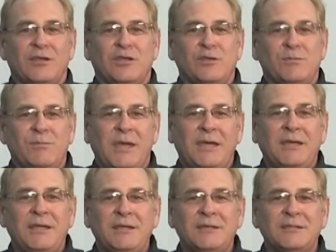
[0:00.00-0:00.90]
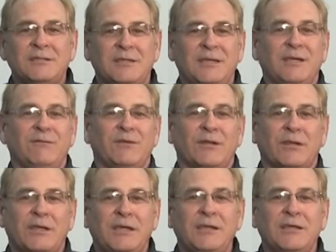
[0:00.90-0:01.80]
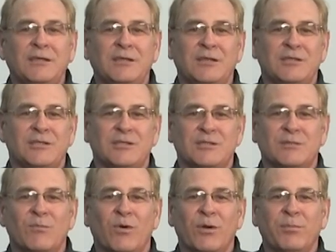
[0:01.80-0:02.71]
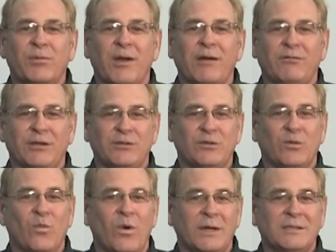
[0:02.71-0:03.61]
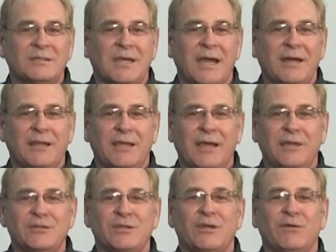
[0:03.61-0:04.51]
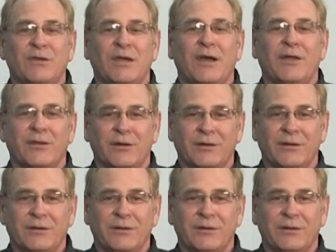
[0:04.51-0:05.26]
You may need to see if the lean condition is more prevalent to one side of the engine or the other.